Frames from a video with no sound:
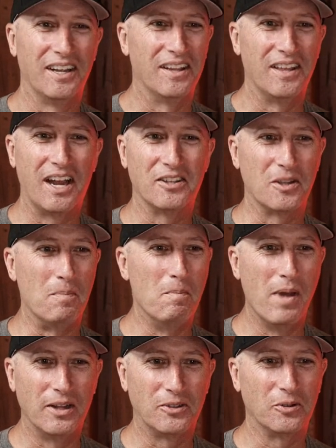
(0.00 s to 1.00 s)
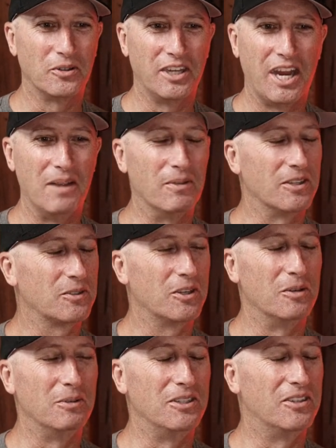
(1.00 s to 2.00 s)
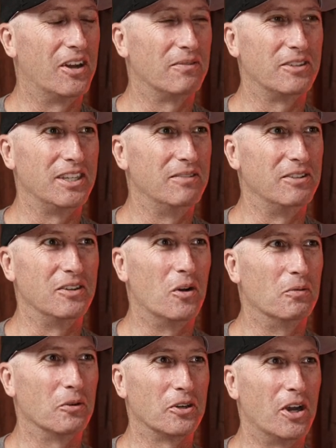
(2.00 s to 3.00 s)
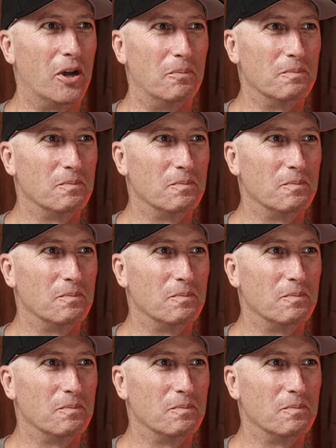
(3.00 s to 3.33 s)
that is a mental game that's going to be tough to even overcome.